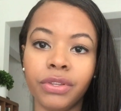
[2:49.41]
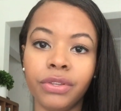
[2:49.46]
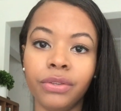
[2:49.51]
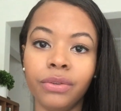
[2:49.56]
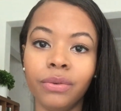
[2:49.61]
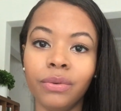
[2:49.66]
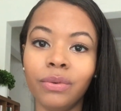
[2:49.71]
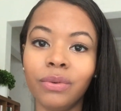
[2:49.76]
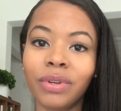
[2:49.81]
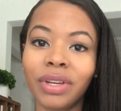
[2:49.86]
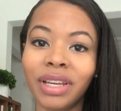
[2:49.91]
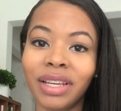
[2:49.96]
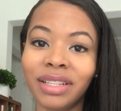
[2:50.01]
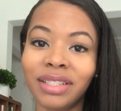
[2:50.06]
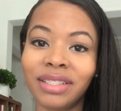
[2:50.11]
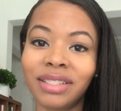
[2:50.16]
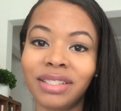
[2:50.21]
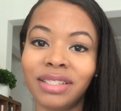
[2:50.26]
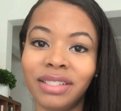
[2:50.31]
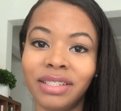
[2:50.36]
you
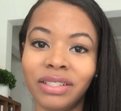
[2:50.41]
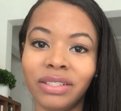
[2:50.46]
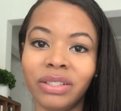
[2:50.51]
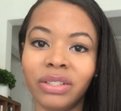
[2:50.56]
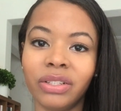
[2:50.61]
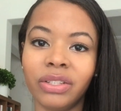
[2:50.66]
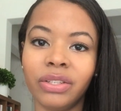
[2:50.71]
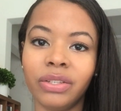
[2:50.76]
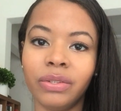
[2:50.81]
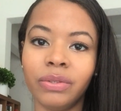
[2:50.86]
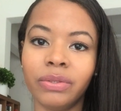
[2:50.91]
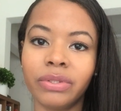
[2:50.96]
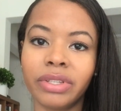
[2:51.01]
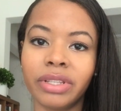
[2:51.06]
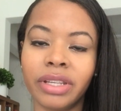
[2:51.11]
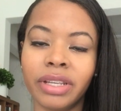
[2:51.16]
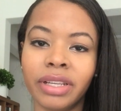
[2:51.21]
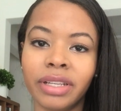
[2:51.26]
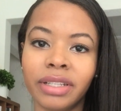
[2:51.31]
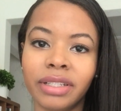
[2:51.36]
can still use
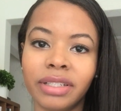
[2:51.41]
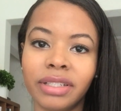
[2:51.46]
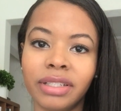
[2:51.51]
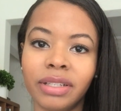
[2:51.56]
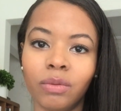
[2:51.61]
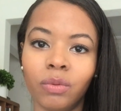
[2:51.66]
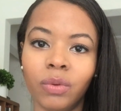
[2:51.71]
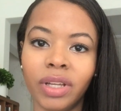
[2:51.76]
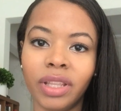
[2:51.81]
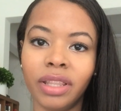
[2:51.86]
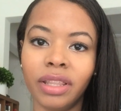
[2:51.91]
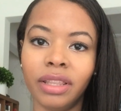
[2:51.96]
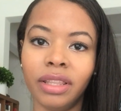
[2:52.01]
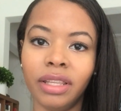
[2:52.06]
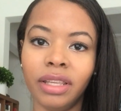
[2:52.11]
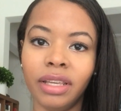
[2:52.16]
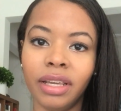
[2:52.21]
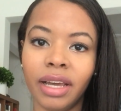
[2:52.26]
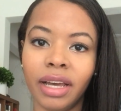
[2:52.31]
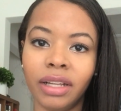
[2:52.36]
this with
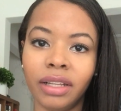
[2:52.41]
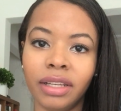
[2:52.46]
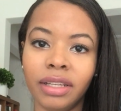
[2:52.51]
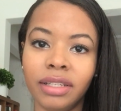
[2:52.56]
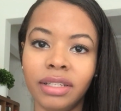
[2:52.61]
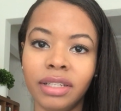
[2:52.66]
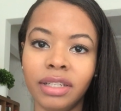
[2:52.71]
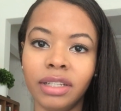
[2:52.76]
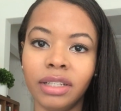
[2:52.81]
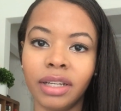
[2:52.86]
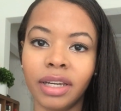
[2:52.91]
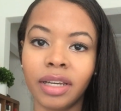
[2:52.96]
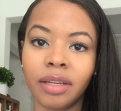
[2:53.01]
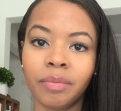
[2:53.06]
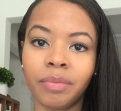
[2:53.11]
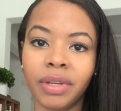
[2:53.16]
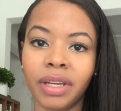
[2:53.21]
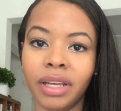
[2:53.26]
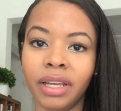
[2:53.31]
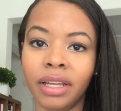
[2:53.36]
the LED
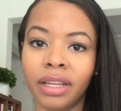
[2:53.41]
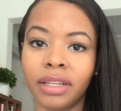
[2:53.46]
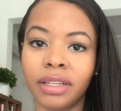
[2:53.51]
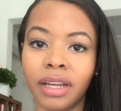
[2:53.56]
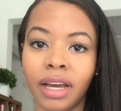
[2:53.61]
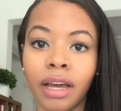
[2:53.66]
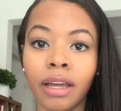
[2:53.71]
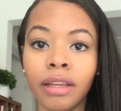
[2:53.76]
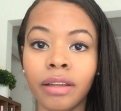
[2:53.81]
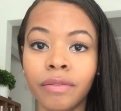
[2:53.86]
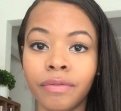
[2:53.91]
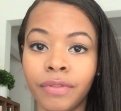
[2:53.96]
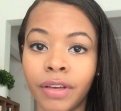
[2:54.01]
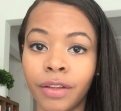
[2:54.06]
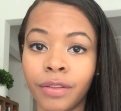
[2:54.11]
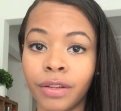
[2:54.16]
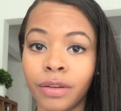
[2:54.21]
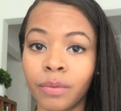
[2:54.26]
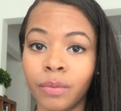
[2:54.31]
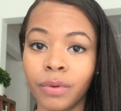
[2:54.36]
lamp, and I have
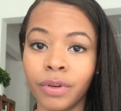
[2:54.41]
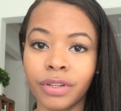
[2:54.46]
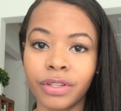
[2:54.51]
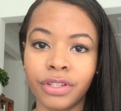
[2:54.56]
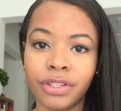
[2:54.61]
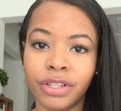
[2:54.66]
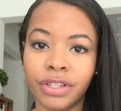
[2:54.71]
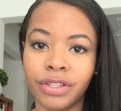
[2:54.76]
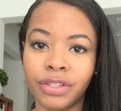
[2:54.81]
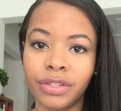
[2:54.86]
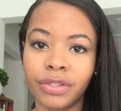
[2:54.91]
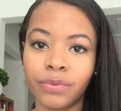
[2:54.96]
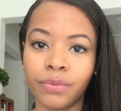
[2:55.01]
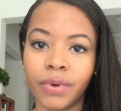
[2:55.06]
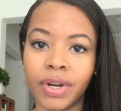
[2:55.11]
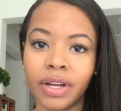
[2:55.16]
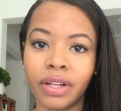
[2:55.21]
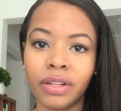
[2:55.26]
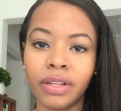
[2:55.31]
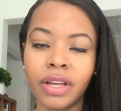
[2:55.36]
found that it works just as
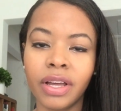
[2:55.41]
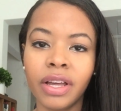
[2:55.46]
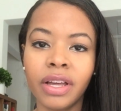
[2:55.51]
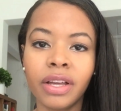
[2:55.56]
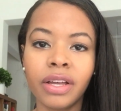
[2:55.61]
well.